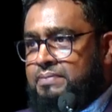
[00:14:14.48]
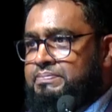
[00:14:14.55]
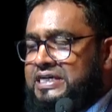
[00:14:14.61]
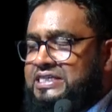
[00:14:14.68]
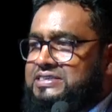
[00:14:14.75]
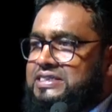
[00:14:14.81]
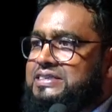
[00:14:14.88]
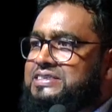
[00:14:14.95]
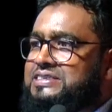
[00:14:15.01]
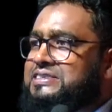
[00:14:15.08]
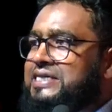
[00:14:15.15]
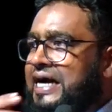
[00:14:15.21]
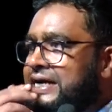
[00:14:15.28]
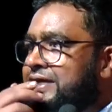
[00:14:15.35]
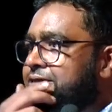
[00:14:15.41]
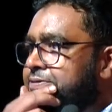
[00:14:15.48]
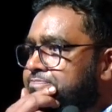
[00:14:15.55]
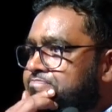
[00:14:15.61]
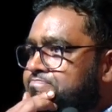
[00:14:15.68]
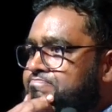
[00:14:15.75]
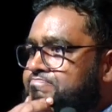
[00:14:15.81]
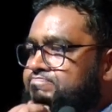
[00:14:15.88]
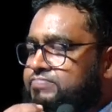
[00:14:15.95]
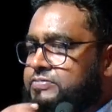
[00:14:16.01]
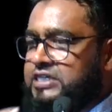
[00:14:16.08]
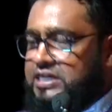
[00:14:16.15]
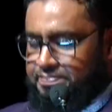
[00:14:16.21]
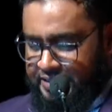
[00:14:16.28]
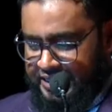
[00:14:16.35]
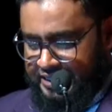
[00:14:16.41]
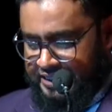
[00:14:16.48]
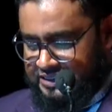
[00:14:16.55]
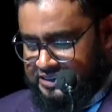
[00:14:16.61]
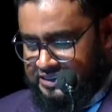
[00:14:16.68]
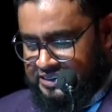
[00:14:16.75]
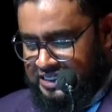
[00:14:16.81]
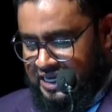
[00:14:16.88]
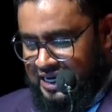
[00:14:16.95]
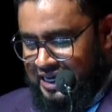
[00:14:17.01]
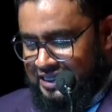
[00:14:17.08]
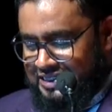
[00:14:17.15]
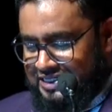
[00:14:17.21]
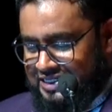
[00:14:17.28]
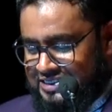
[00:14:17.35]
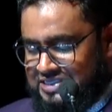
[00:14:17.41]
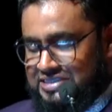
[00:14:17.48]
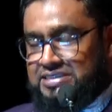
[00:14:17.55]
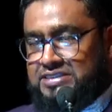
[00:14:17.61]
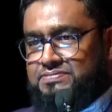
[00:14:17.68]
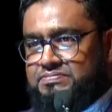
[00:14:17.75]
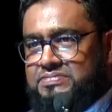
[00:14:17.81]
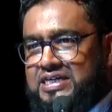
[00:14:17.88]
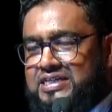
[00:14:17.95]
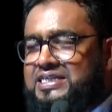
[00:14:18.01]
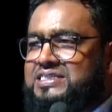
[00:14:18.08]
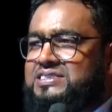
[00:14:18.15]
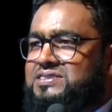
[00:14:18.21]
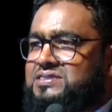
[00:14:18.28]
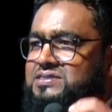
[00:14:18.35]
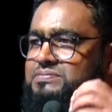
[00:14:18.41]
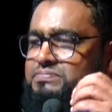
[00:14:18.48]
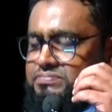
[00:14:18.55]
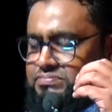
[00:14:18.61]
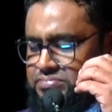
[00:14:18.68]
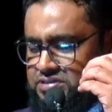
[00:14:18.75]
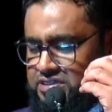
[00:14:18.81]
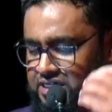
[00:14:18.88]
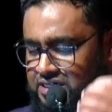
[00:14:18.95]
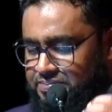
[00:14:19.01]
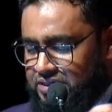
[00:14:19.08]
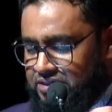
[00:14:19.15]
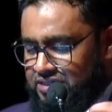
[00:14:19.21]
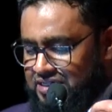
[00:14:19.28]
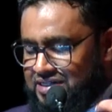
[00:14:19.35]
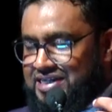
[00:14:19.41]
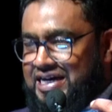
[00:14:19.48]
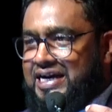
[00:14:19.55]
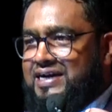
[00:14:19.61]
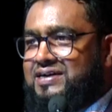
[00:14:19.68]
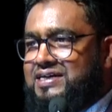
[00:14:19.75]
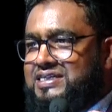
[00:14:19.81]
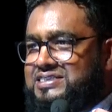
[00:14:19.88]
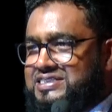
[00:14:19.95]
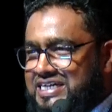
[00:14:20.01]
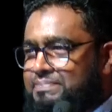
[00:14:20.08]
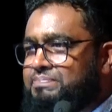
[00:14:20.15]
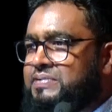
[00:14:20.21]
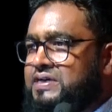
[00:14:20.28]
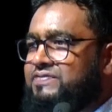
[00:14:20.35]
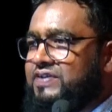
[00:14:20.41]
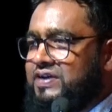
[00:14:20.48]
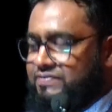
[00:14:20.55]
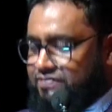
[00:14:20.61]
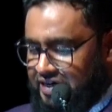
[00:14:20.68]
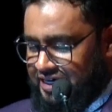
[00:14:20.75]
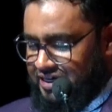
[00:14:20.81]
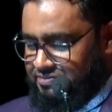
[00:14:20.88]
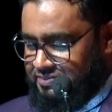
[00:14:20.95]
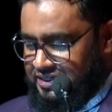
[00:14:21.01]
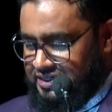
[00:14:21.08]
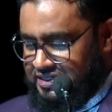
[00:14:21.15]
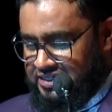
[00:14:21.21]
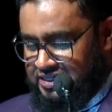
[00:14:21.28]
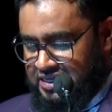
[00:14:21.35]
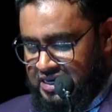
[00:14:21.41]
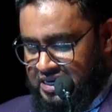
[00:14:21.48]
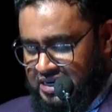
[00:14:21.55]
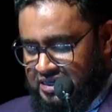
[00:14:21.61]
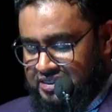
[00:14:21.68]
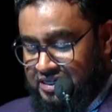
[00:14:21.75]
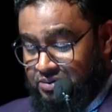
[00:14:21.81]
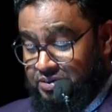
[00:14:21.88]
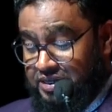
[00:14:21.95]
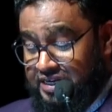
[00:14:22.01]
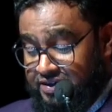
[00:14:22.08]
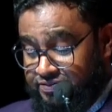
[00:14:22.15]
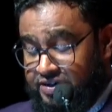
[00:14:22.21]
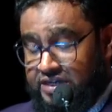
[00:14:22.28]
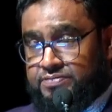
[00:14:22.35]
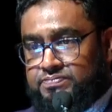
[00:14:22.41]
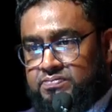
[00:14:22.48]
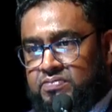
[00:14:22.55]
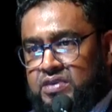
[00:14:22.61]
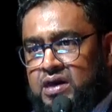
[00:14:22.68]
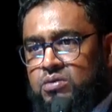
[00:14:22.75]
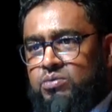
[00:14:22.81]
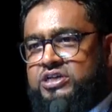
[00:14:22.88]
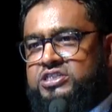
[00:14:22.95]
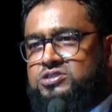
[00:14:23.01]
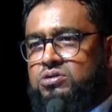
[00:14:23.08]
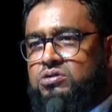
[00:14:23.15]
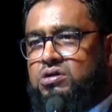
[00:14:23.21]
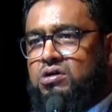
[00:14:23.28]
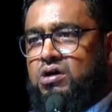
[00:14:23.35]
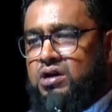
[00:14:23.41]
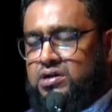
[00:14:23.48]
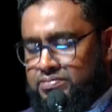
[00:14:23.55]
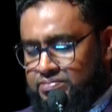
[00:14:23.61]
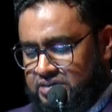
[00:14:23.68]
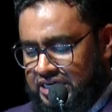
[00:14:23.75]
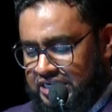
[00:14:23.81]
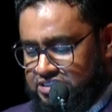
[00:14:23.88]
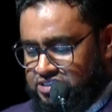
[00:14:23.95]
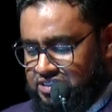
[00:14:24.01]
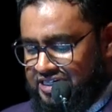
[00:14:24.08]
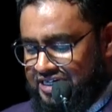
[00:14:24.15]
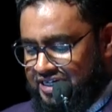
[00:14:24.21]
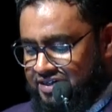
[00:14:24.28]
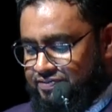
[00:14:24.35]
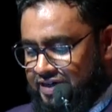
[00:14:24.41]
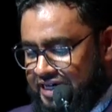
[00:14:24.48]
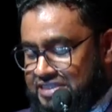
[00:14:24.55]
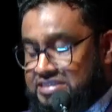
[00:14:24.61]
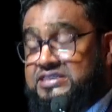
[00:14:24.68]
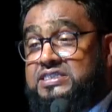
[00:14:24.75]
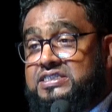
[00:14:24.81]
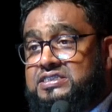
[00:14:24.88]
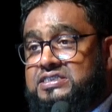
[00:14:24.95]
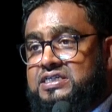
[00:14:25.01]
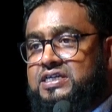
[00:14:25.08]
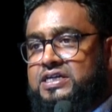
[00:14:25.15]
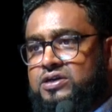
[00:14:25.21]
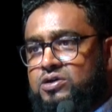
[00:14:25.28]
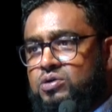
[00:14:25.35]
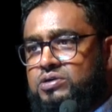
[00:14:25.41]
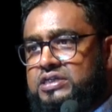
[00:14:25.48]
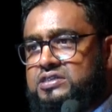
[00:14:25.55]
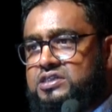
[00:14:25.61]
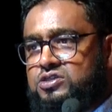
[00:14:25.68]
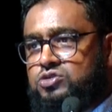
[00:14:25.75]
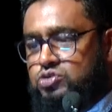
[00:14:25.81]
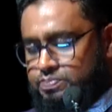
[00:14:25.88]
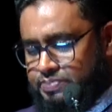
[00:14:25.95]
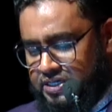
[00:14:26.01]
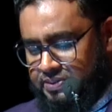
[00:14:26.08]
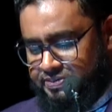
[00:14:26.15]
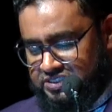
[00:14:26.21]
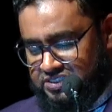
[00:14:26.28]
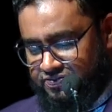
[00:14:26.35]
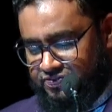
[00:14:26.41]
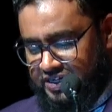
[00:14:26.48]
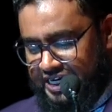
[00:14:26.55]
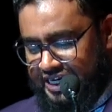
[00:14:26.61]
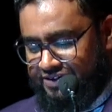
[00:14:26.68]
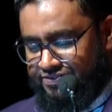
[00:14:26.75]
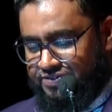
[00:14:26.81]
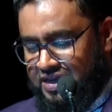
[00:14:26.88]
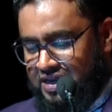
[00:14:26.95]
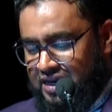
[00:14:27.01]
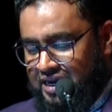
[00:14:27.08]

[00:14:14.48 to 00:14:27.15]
Please understand, dear parents, in this turbulent and deceptive environment that we live in, where so-called cultural advances are eroding the true purpose of life,